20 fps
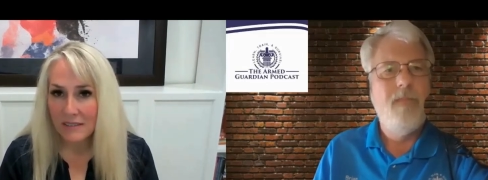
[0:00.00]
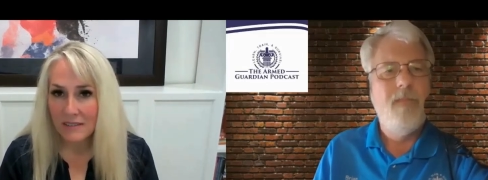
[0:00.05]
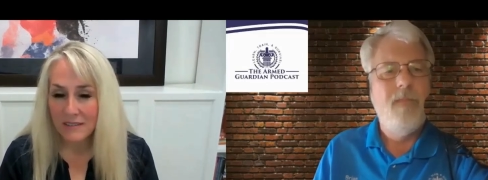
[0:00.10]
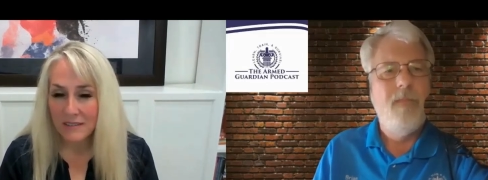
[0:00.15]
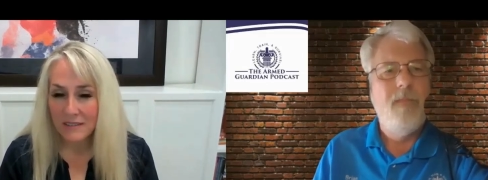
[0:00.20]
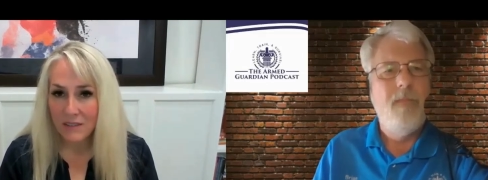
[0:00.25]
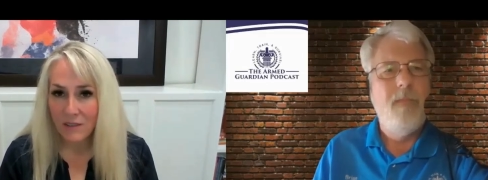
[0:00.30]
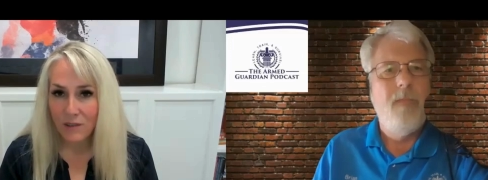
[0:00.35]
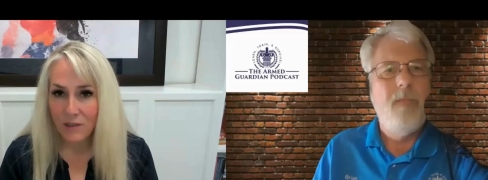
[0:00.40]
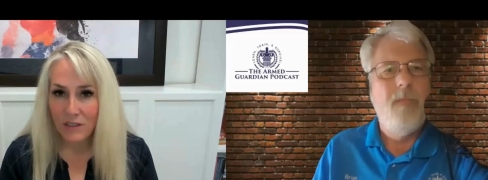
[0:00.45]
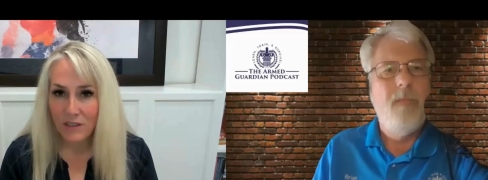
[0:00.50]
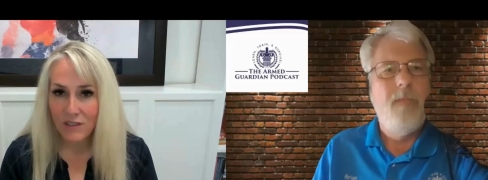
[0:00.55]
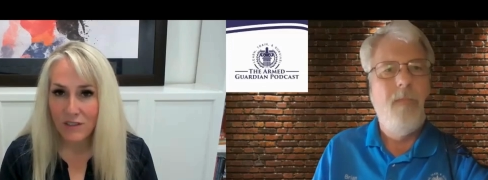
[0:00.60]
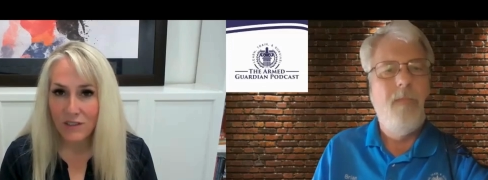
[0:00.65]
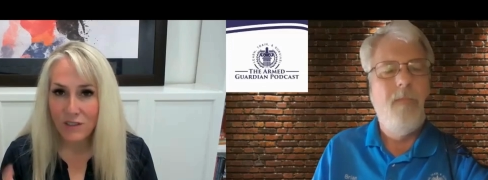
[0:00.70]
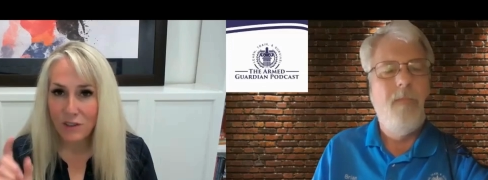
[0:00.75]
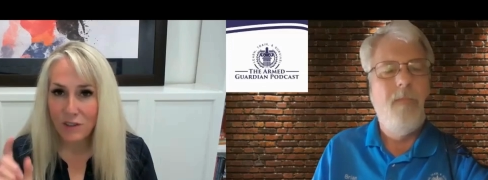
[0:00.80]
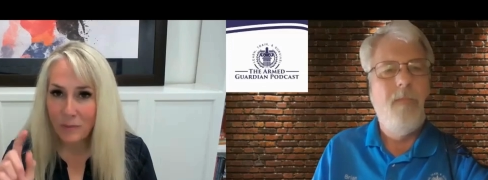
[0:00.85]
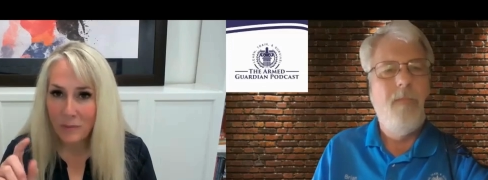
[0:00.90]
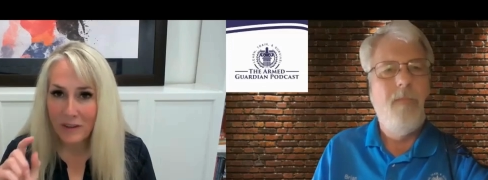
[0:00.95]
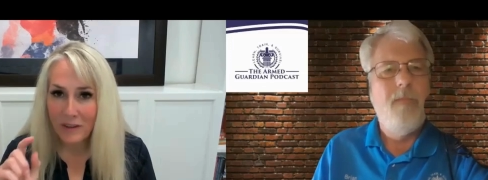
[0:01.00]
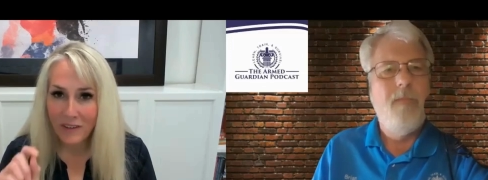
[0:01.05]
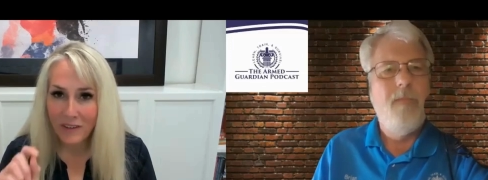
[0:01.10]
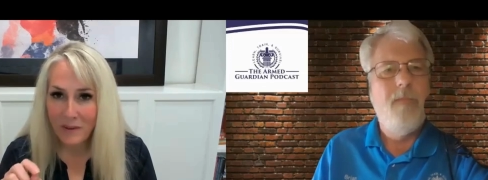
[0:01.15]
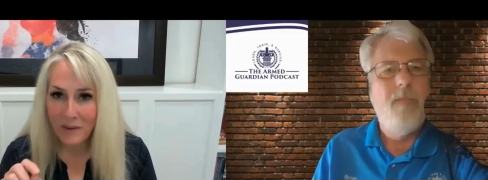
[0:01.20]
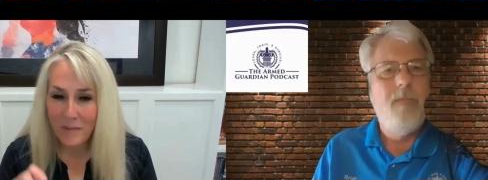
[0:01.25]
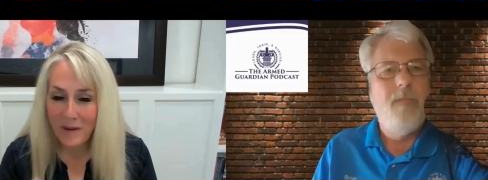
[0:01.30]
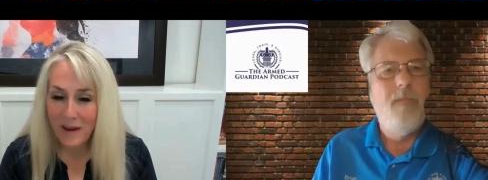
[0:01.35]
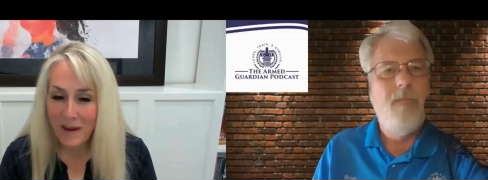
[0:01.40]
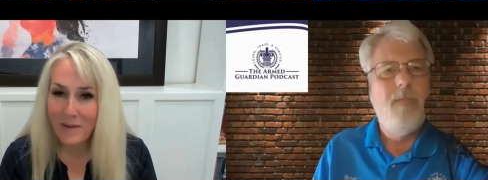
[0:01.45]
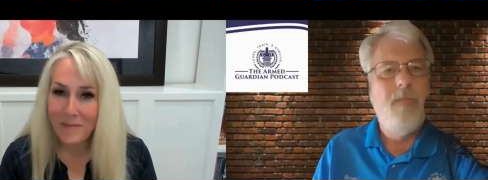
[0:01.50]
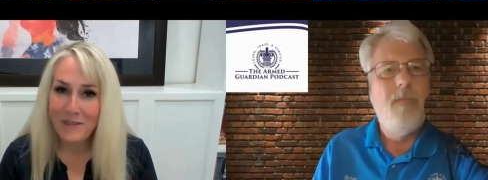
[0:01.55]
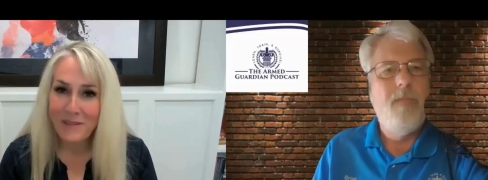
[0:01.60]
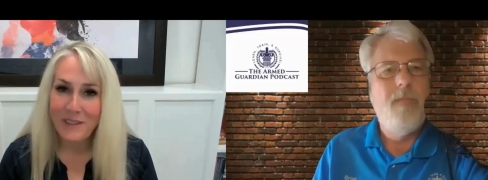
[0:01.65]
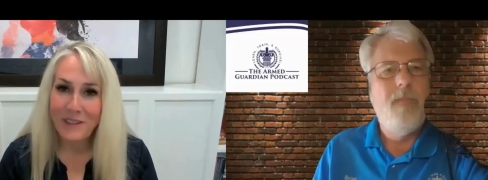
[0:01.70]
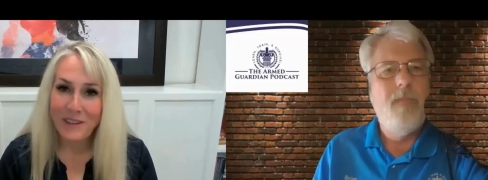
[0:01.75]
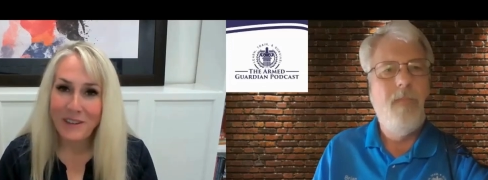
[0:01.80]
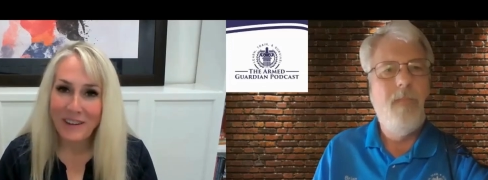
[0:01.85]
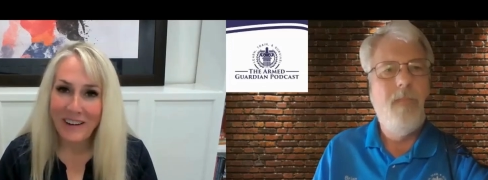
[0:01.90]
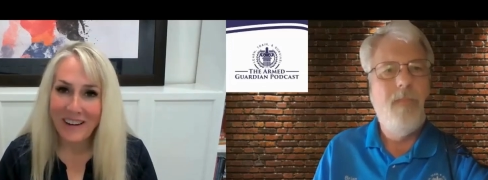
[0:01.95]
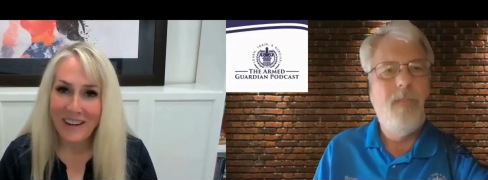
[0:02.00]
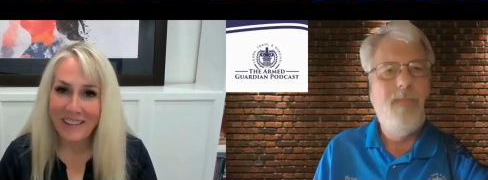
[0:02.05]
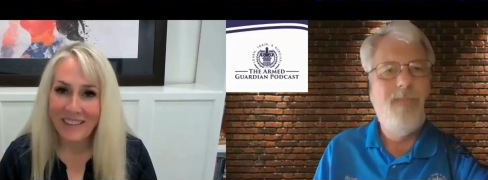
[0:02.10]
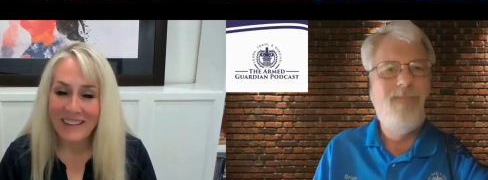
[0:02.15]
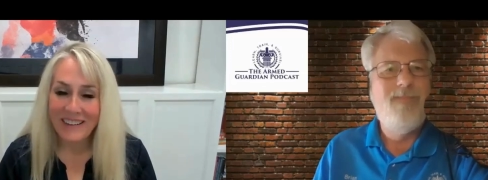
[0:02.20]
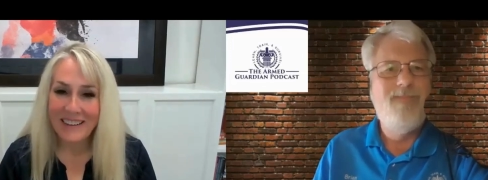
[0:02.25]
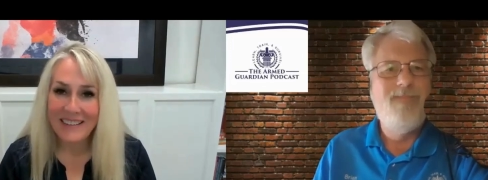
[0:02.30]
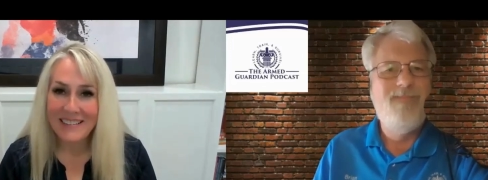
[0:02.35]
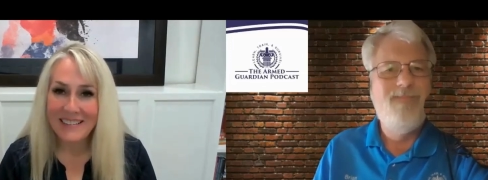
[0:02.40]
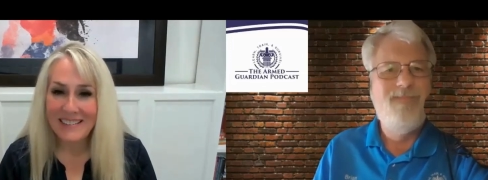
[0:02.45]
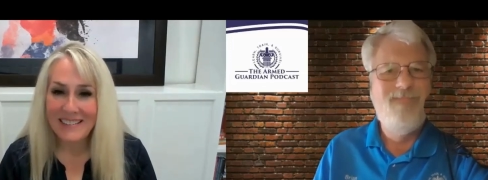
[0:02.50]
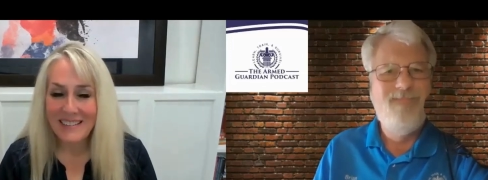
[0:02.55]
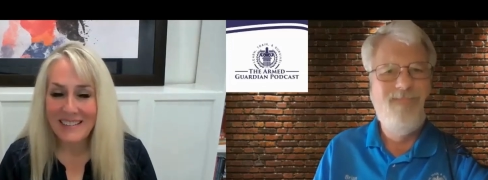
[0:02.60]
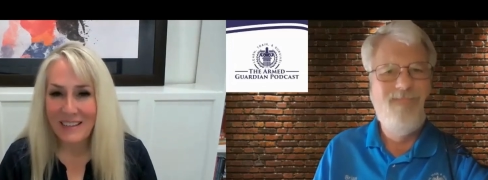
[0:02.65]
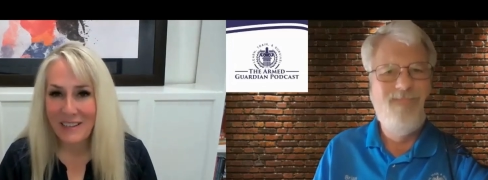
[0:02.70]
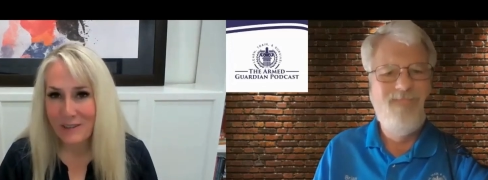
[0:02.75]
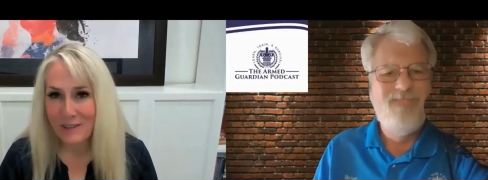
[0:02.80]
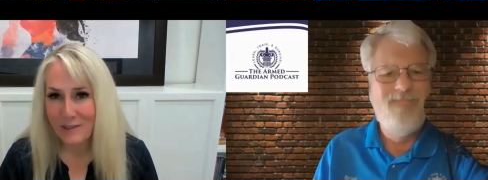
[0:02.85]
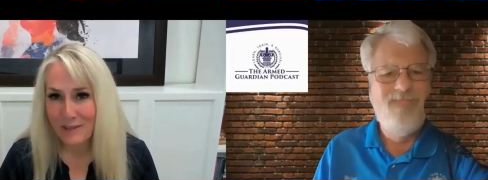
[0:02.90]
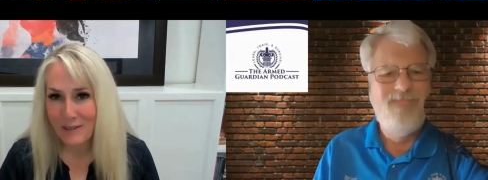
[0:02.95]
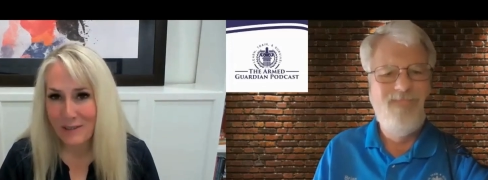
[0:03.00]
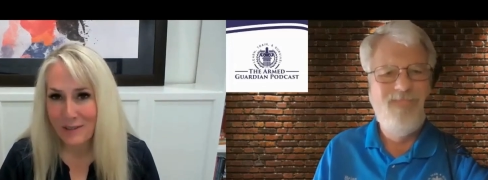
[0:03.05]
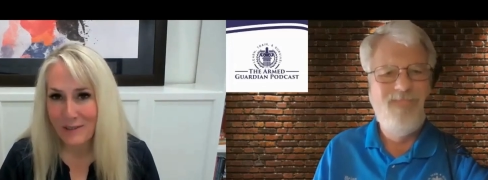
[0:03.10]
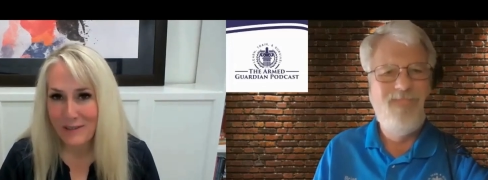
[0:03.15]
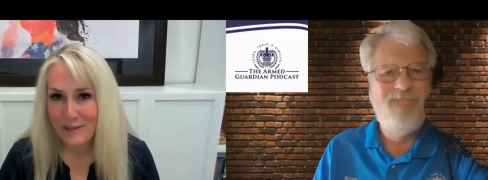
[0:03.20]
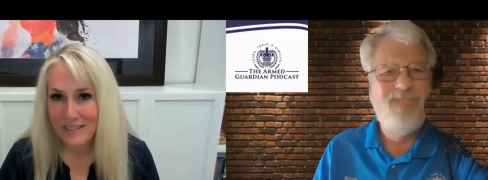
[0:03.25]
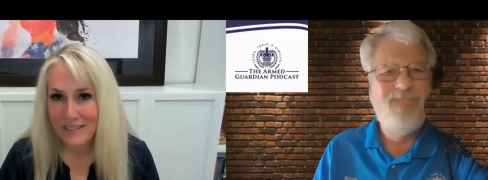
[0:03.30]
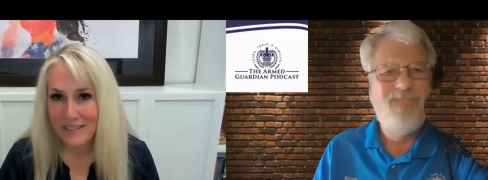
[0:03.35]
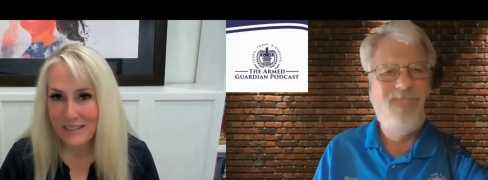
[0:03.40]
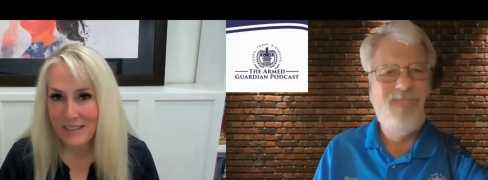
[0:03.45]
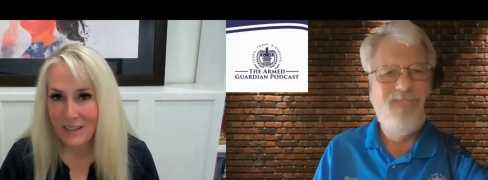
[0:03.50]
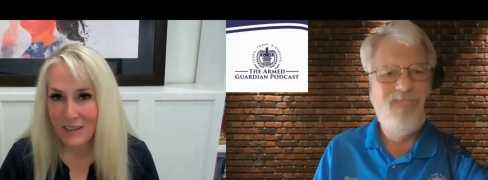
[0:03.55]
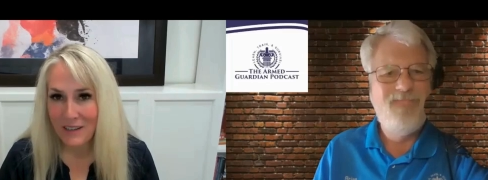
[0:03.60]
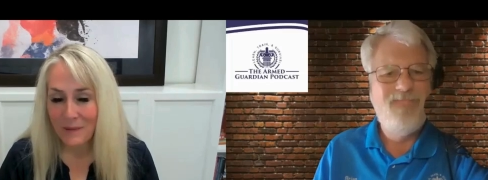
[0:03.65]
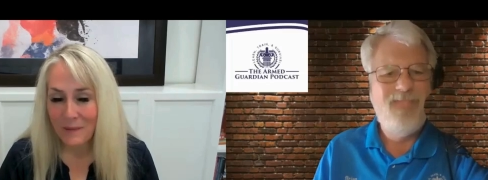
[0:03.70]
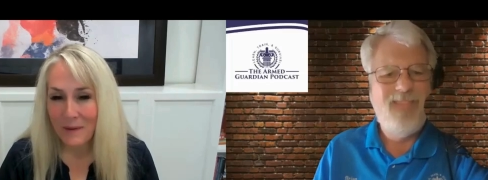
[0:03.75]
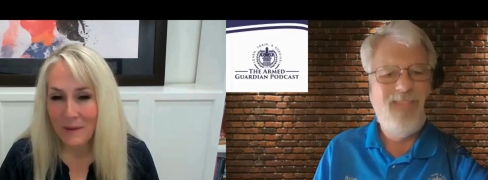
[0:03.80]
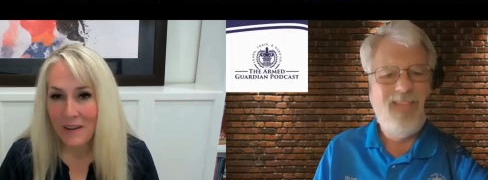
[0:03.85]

Speaker 1: you can zoom in on the map to your area and see who's closest to you